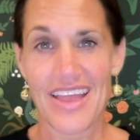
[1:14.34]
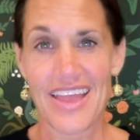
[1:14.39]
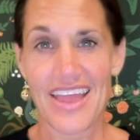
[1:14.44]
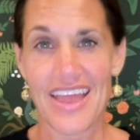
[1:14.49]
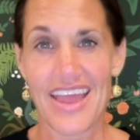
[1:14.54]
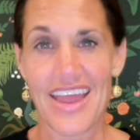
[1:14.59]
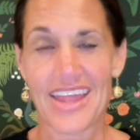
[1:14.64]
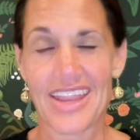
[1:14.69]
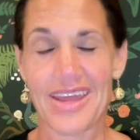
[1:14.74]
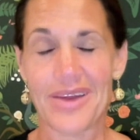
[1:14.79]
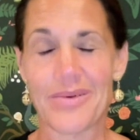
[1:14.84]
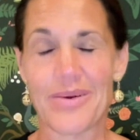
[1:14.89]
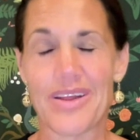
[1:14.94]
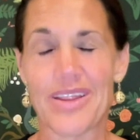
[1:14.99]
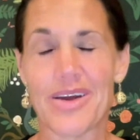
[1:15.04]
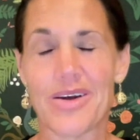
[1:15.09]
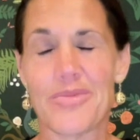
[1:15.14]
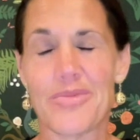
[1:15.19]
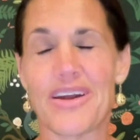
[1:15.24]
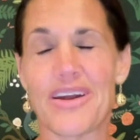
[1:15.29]
And I went,
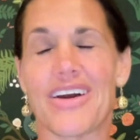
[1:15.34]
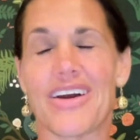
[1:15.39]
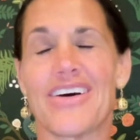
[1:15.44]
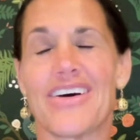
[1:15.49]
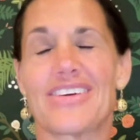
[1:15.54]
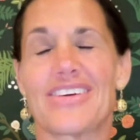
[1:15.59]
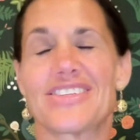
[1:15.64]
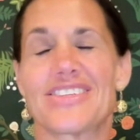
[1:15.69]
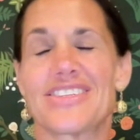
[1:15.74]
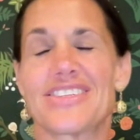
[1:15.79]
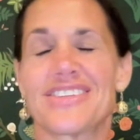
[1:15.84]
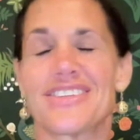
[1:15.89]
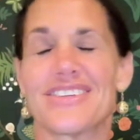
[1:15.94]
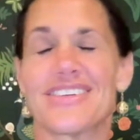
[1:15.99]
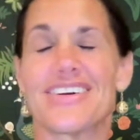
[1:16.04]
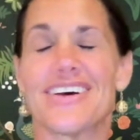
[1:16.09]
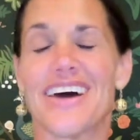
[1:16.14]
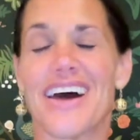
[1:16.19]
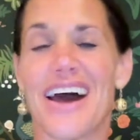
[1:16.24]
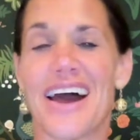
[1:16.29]
oh my gosh.
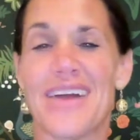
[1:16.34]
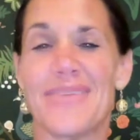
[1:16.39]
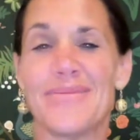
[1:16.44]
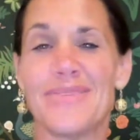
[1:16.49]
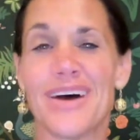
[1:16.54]
I'm